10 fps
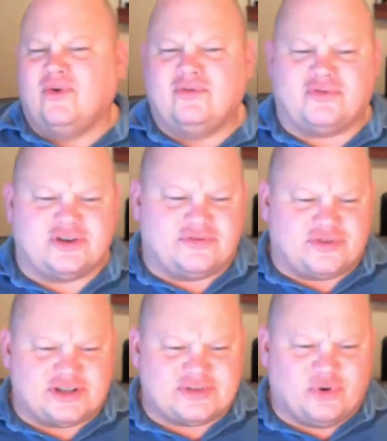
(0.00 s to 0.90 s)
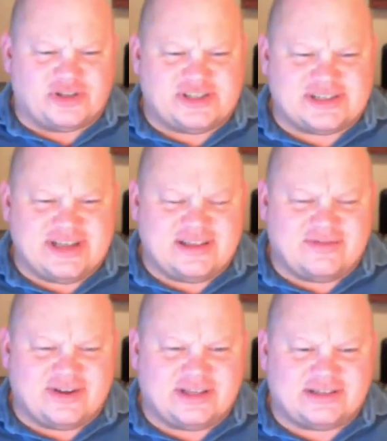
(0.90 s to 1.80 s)
for for one sixteenth
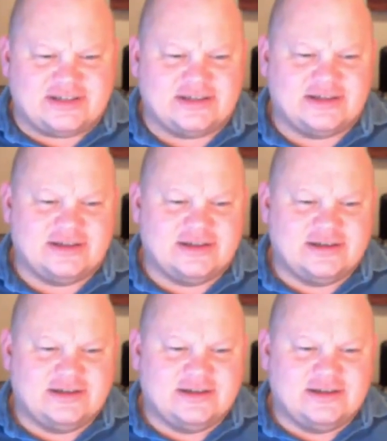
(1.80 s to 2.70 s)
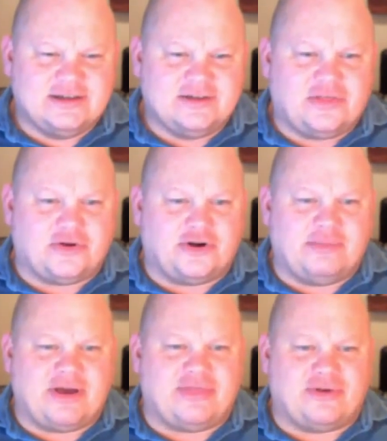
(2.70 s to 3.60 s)
of an inch. Yeah. Thirty
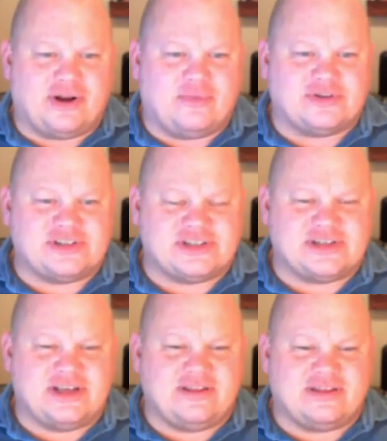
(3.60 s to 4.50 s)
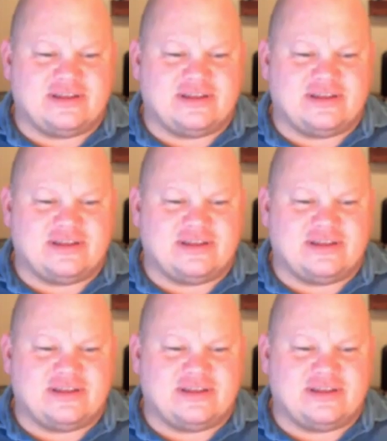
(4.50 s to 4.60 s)
by thirty, one sixteenth.